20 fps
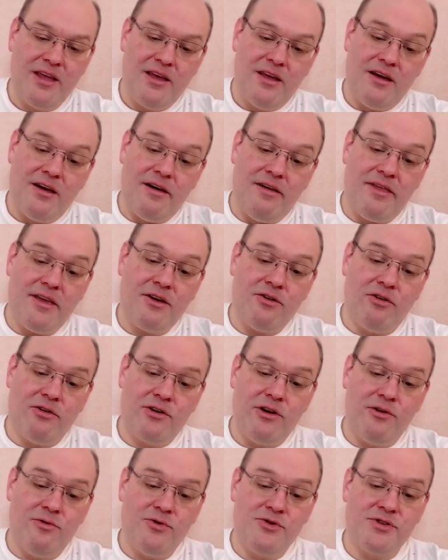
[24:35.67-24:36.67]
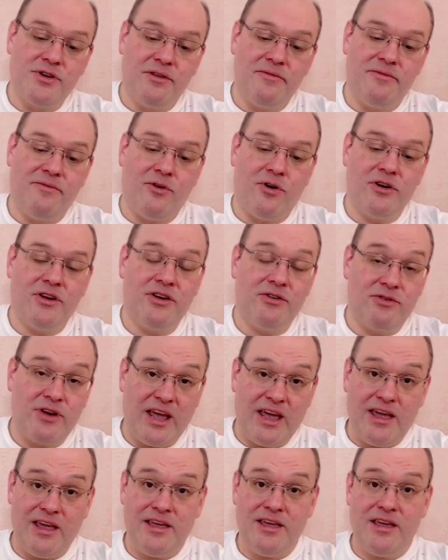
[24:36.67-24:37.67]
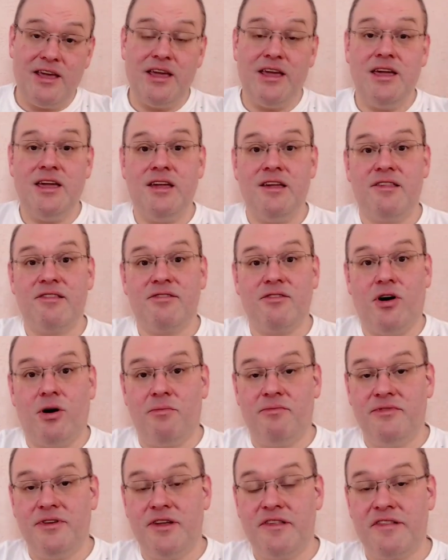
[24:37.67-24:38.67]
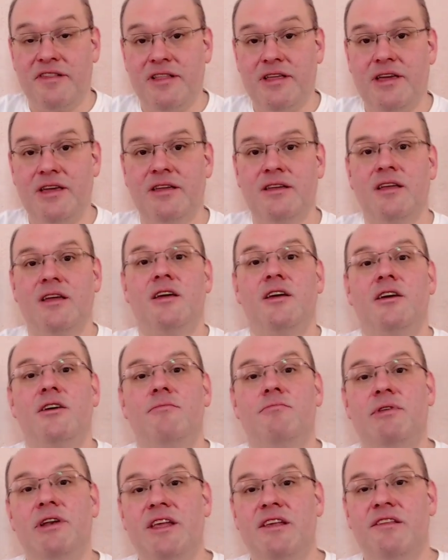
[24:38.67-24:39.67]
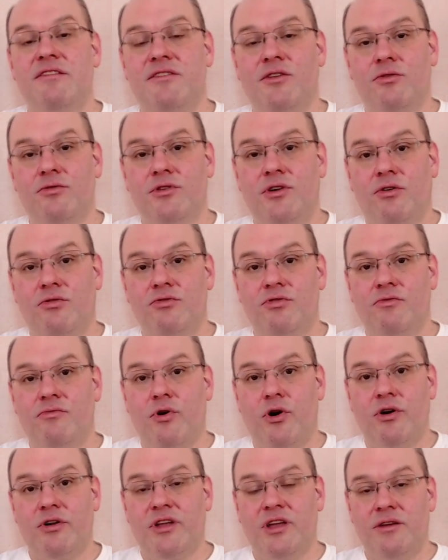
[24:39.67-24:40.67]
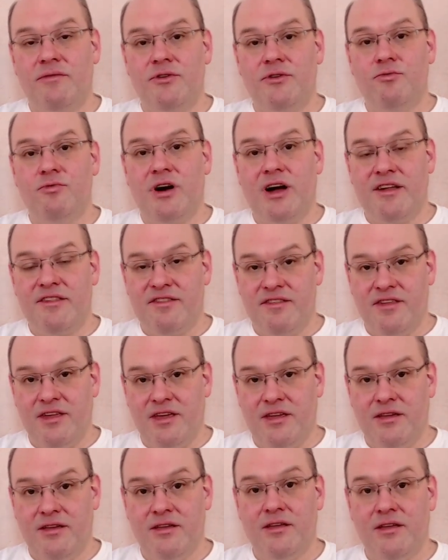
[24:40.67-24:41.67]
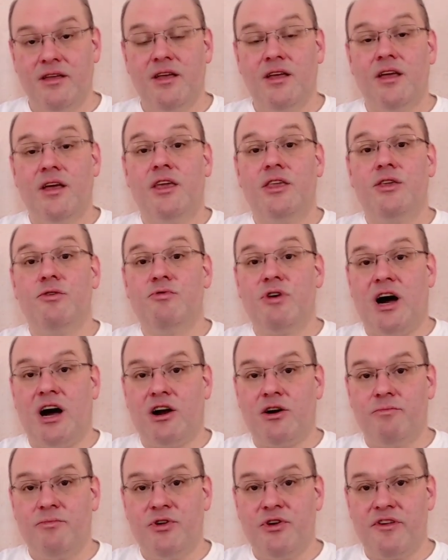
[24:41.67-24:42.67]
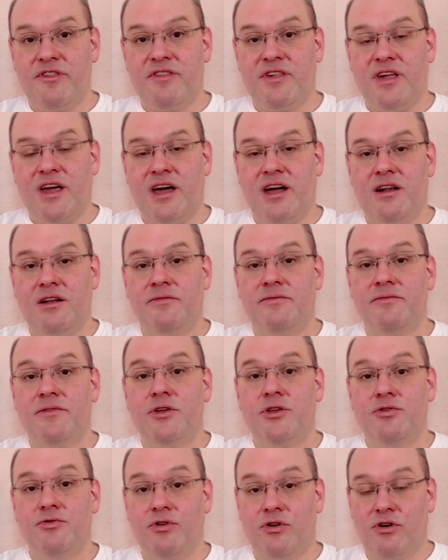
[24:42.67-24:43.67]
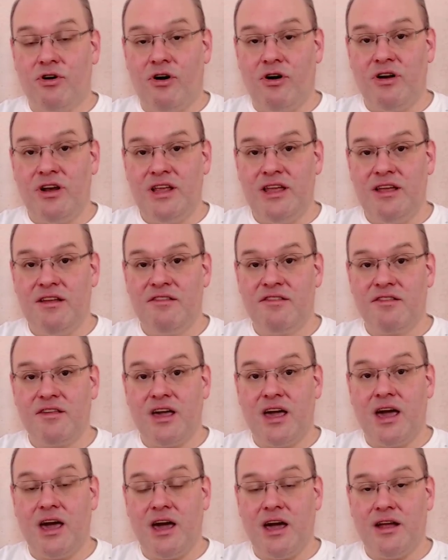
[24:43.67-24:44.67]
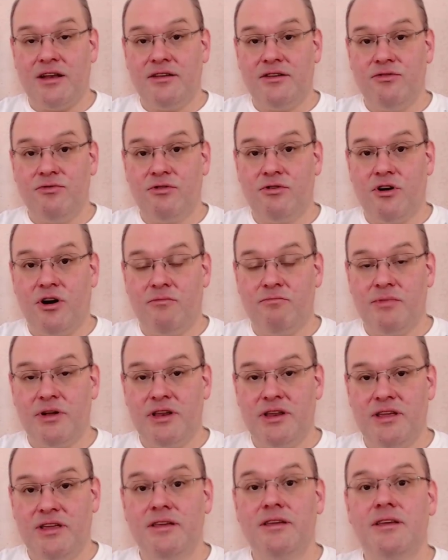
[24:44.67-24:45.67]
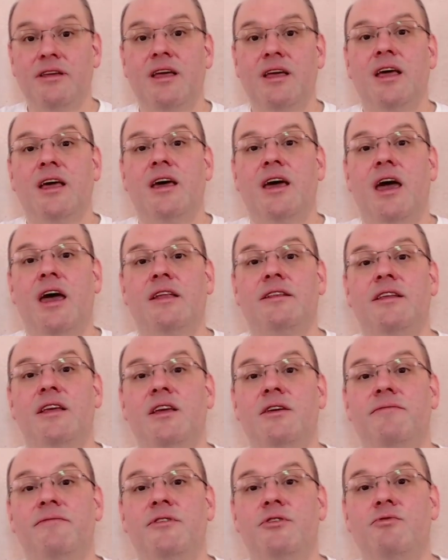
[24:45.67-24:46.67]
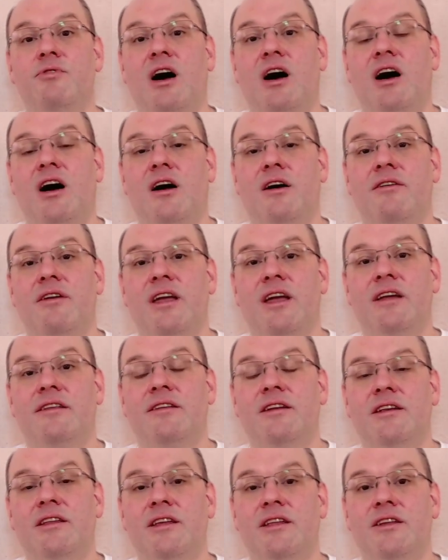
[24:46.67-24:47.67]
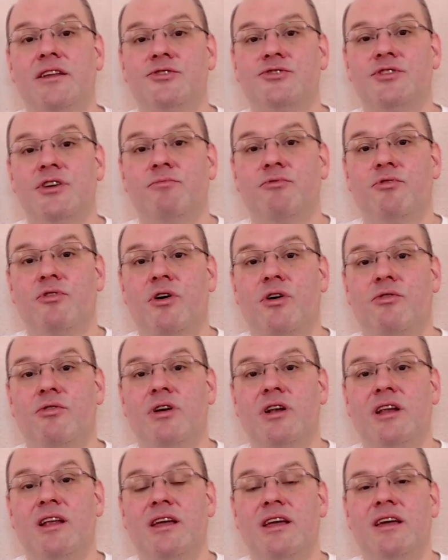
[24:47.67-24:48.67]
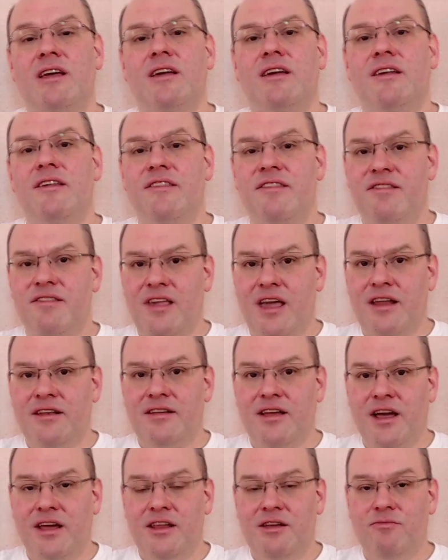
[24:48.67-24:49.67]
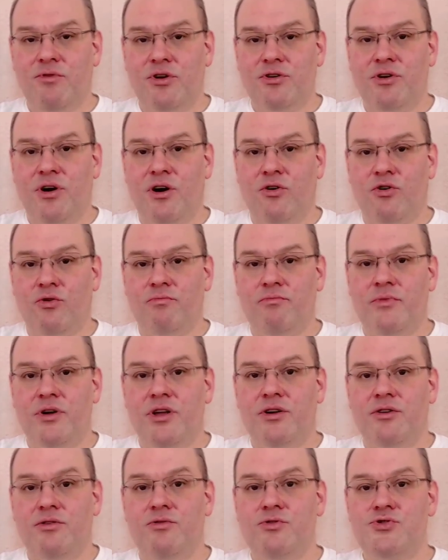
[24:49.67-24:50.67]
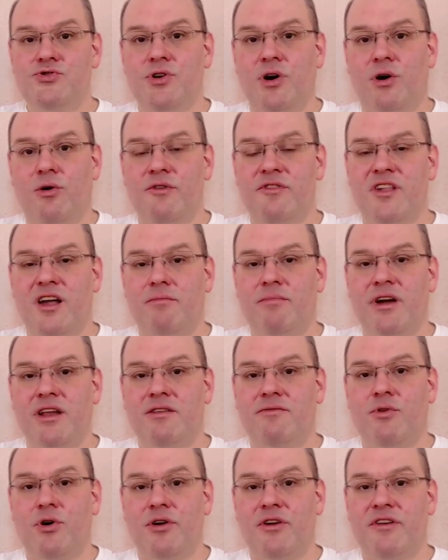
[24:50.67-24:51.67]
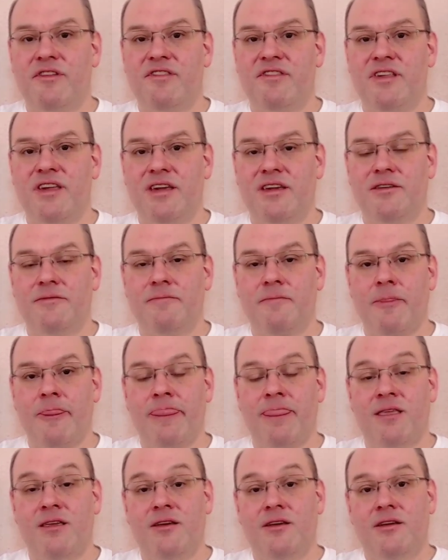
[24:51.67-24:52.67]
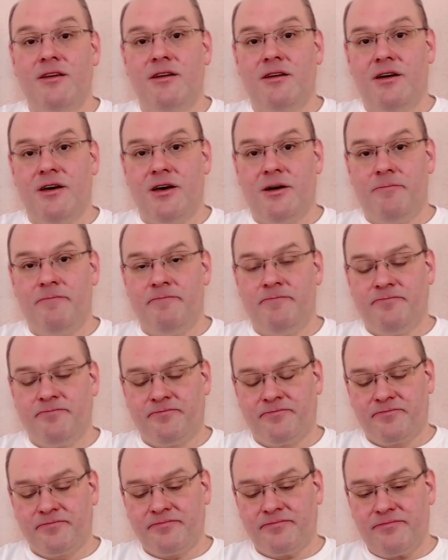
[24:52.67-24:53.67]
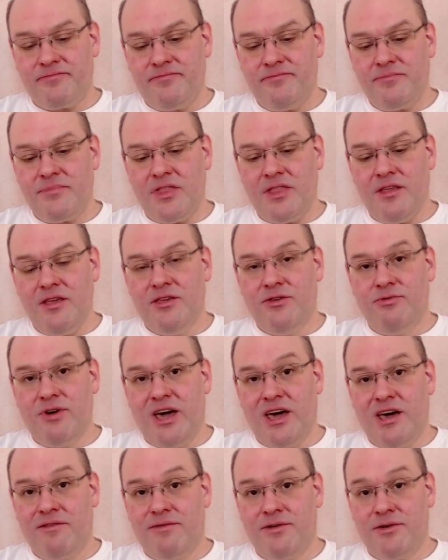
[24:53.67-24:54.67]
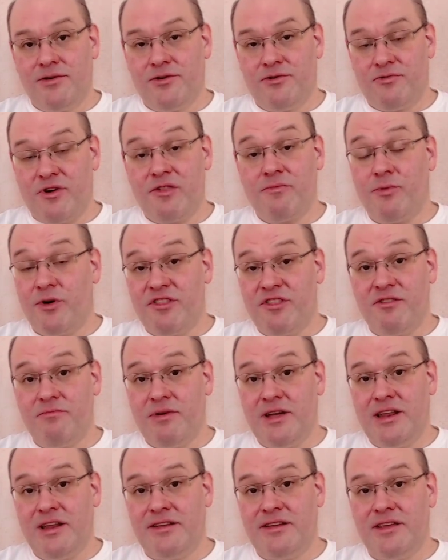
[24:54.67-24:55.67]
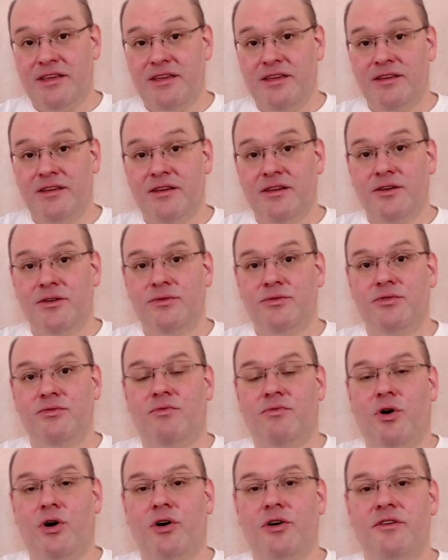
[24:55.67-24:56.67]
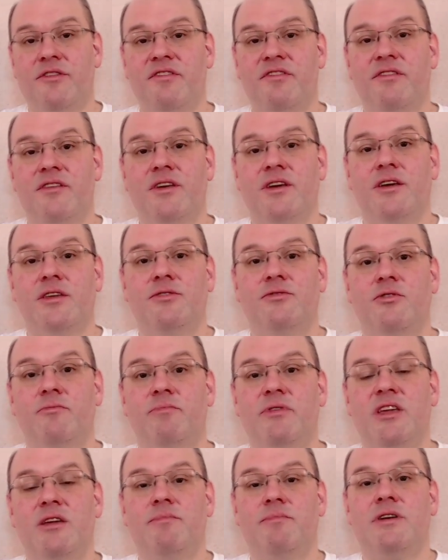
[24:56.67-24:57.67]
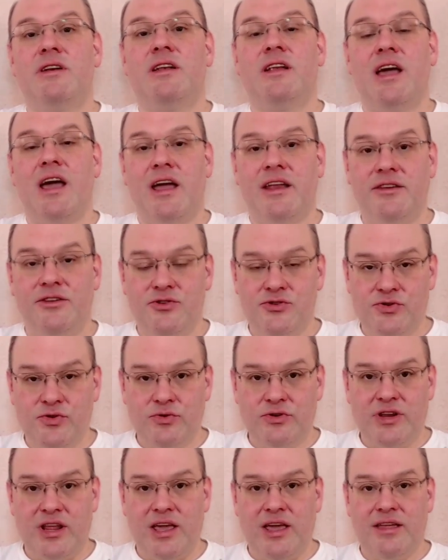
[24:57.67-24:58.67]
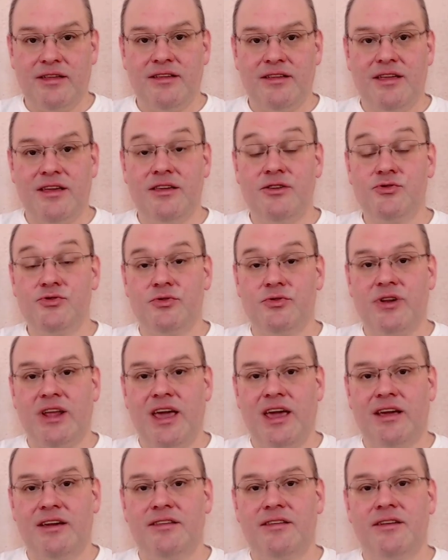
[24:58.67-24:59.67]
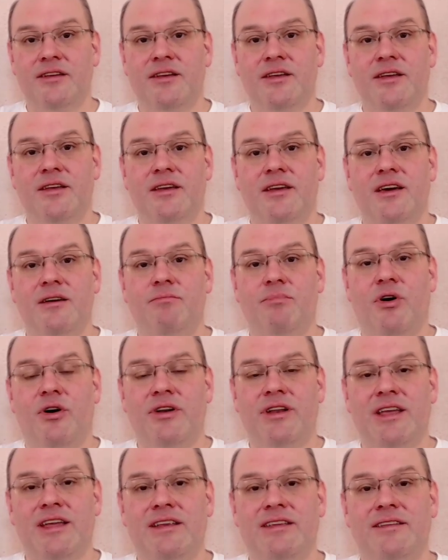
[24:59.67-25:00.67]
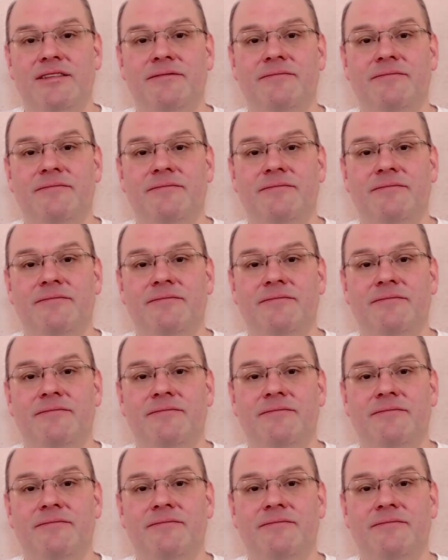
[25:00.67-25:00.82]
Now, the conclusion for today is obviously, please don't go to work if you are sick. You harm yourself, your colleagues, and your company. And if you are in a leadership role, send anyone home who shows up at work sick. Um, you have a responsibility towards your people, and you should act, you should act upon it.